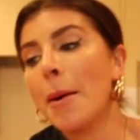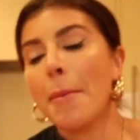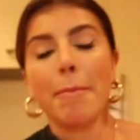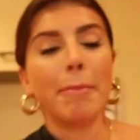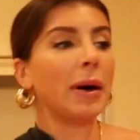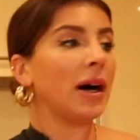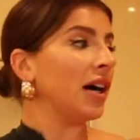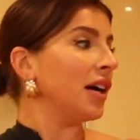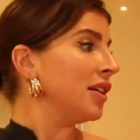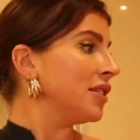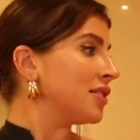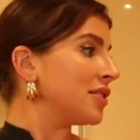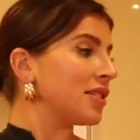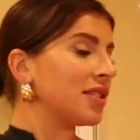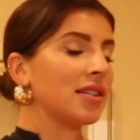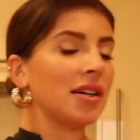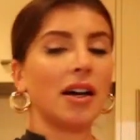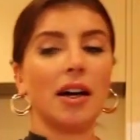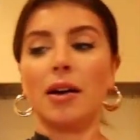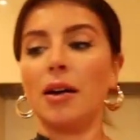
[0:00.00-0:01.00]

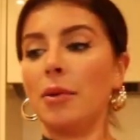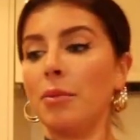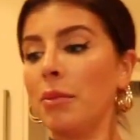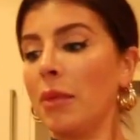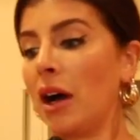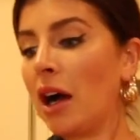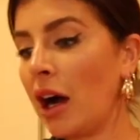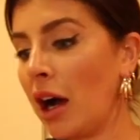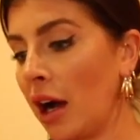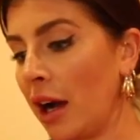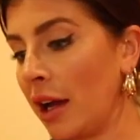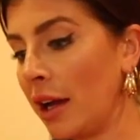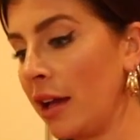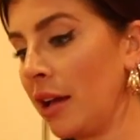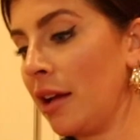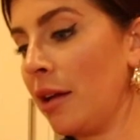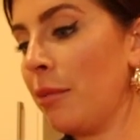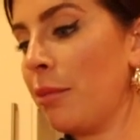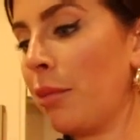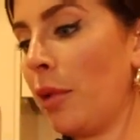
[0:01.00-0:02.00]
But um,
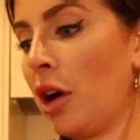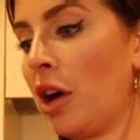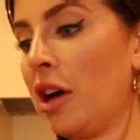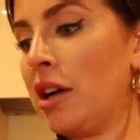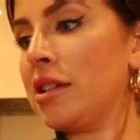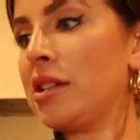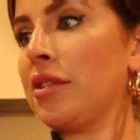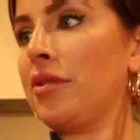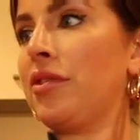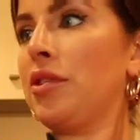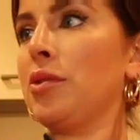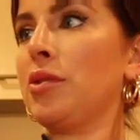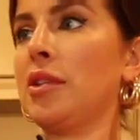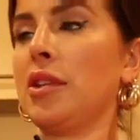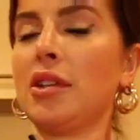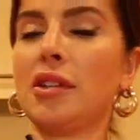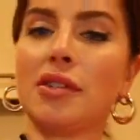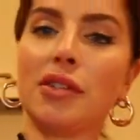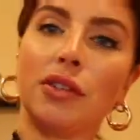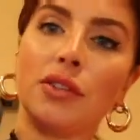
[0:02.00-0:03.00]
I bought a few things.